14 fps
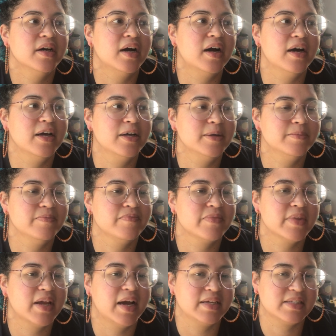um,
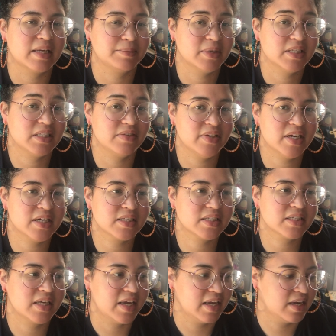I stopped at
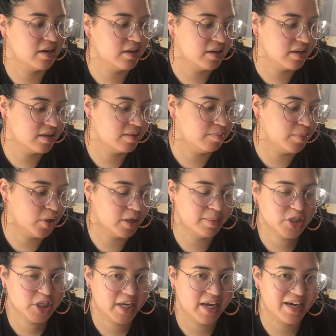CVS and bought a
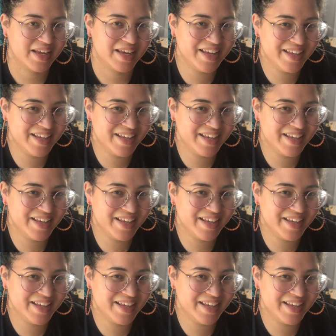bunch of candy